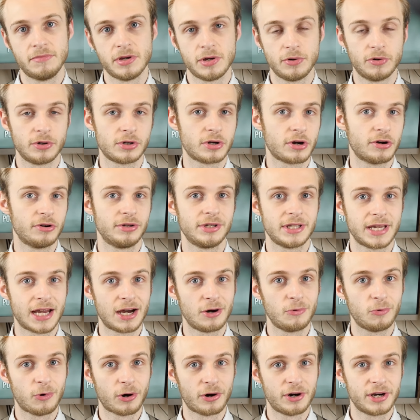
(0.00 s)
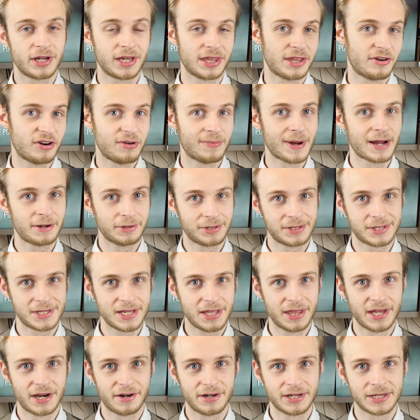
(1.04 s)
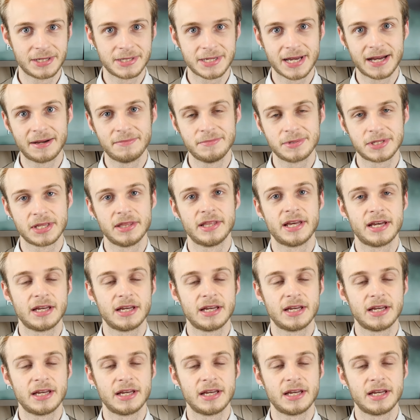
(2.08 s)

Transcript: who are currently at Warwick, they're about to sit their exams and